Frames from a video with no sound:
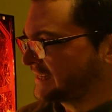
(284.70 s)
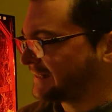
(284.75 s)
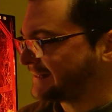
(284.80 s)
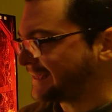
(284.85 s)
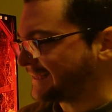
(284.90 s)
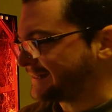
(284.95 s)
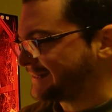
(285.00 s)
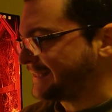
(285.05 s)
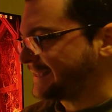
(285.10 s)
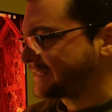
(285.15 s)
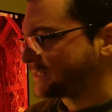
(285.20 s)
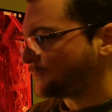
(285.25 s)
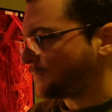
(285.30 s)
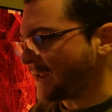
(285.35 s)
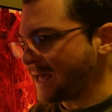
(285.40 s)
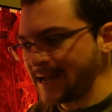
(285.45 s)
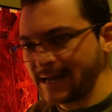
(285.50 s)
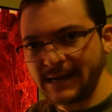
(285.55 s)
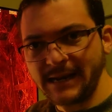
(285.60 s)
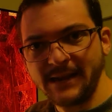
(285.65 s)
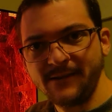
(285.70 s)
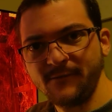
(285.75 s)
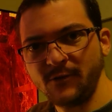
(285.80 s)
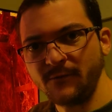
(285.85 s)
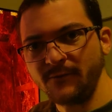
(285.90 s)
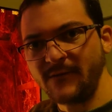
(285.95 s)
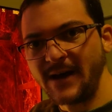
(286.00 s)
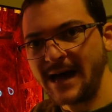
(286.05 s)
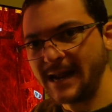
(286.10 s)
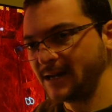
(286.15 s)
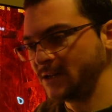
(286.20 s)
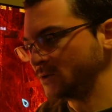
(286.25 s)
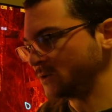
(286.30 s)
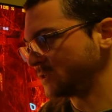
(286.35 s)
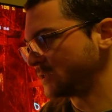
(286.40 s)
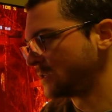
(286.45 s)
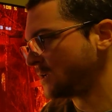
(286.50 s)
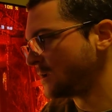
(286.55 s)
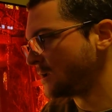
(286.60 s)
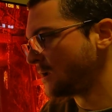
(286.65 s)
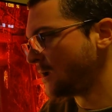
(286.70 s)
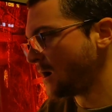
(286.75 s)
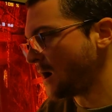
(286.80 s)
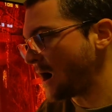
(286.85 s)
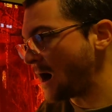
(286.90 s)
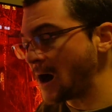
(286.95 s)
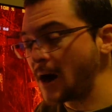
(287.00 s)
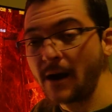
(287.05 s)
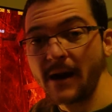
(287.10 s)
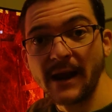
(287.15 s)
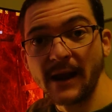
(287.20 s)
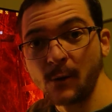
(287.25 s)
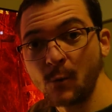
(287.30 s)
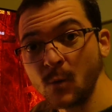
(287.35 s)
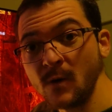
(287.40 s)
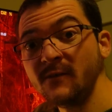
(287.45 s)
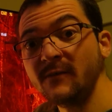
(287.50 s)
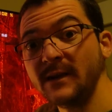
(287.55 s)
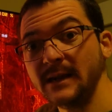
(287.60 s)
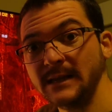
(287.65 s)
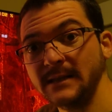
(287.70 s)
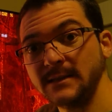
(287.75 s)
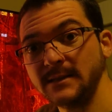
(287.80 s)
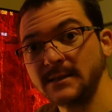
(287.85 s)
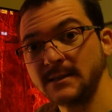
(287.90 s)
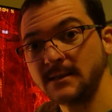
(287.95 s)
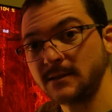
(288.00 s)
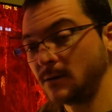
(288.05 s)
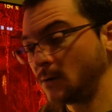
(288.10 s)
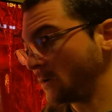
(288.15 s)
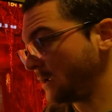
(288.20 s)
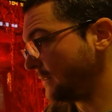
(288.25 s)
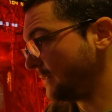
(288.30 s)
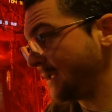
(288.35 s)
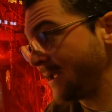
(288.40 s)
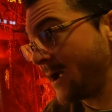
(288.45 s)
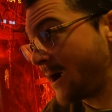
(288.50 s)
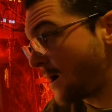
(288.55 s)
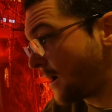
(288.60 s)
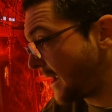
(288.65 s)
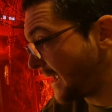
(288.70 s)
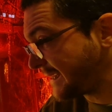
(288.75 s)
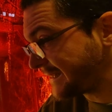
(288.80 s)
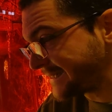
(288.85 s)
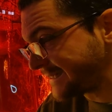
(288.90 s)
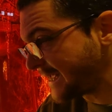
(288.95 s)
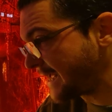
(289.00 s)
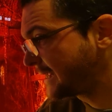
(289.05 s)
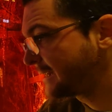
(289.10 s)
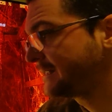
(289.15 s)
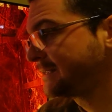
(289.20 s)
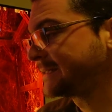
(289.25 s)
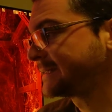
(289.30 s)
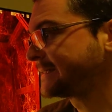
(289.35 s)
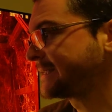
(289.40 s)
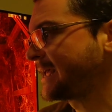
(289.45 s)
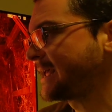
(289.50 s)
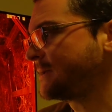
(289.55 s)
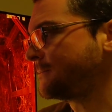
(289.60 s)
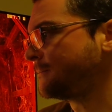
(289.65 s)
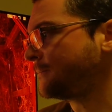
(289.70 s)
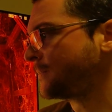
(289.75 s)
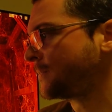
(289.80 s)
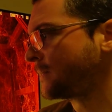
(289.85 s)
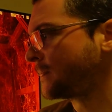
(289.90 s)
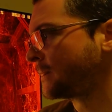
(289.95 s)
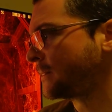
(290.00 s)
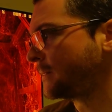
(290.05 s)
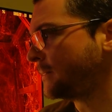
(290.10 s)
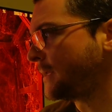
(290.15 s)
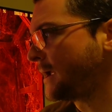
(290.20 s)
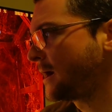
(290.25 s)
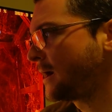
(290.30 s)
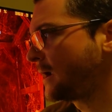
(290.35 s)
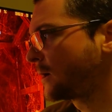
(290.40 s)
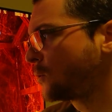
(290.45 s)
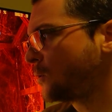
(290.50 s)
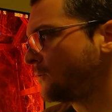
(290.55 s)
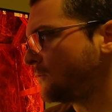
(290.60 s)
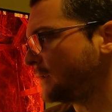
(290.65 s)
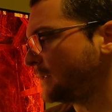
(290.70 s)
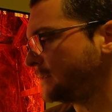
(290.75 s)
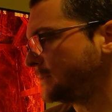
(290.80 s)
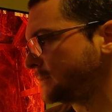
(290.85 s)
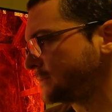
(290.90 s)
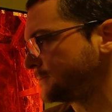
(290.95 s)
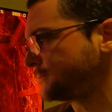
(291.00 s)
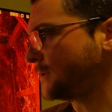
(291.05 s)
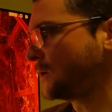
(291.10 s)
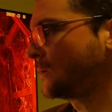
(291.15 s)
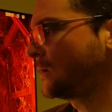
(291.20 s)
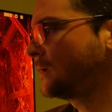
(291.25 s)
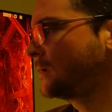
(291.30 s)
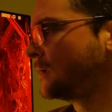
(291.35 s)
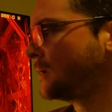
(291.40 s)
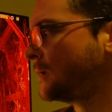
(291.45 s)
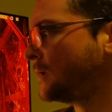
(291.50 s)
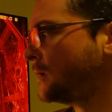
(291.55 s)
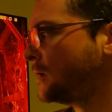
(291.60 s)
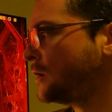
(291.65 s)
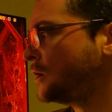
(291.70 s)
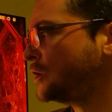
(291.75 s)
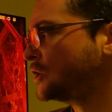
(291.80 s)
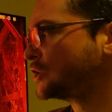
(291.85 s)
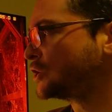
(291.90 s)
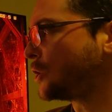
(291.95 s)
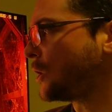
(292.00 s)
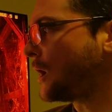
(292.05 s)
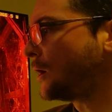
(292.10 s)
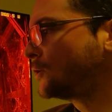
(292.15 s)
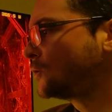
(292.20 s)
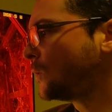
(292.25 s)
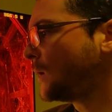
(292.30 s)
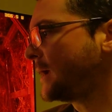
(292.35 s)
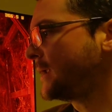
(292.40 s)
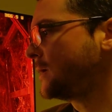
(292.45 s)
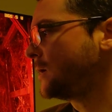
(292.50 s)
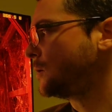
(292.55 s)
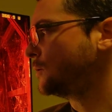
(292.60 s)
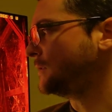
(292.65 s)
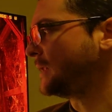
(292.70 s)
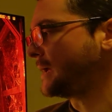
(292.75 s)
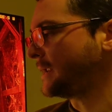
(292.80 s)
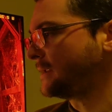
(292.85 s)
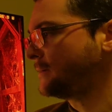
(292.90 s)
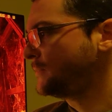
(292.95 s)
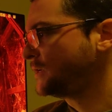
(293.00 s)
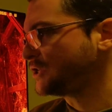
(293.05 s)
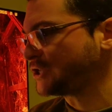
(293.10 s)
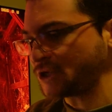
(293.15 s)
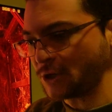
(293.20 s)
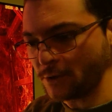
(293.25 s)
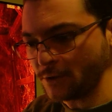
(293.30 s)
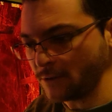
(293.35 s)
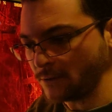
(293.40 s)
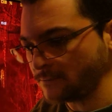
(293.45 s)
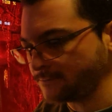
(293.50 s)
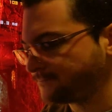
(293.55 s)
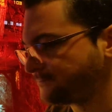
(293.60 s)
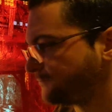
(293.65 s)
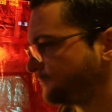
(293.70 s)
that these black level values are equivalent. Okay, they are exactly the same. They are equivalent. Okay, so how do I know that? Let me show you.